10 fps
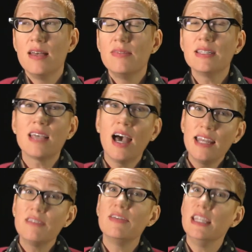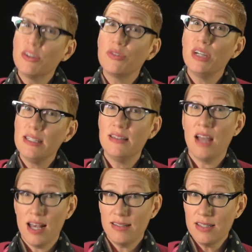This kind of integrated
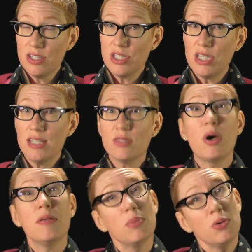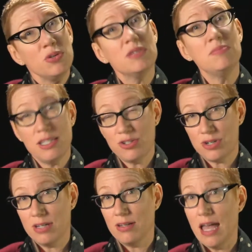knowledge is what Punya
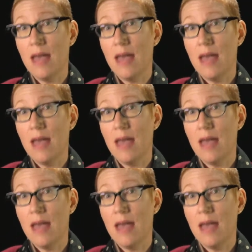Mishra